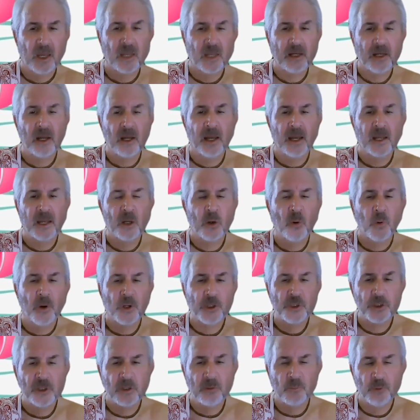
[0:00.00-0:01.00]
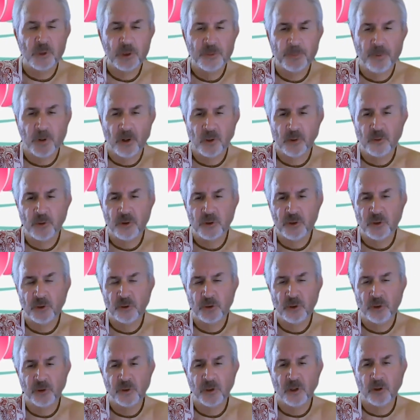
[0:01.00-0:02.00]
And a question was posed to
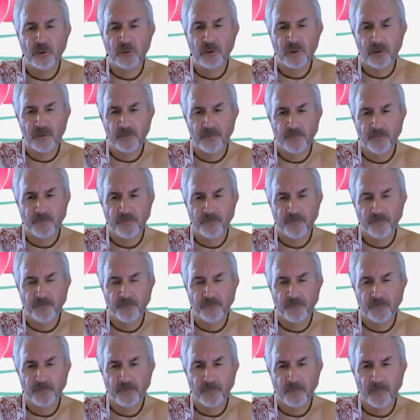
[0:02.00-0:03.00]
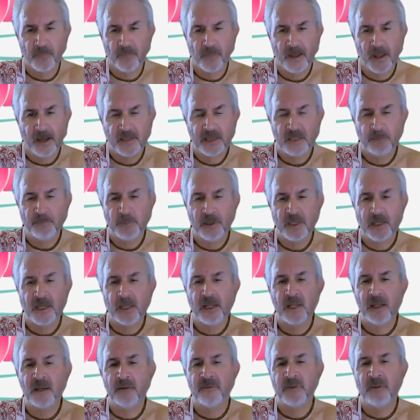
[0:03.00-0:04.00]
Duryodhana at the
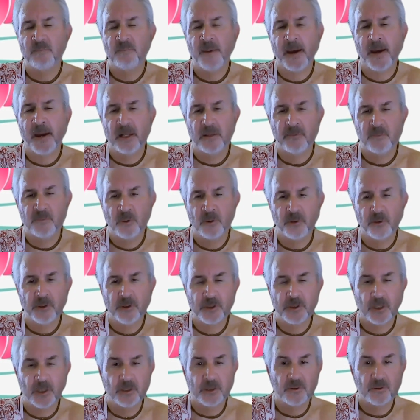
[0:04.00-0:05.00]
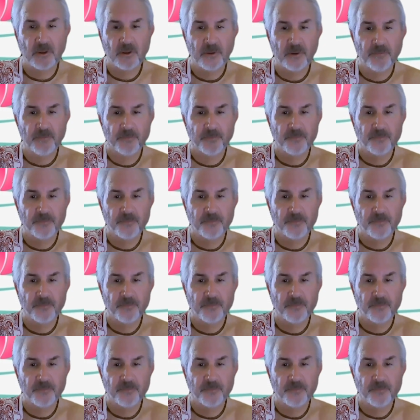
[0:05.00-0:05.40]
beginning of the Battle of Kurukshetra.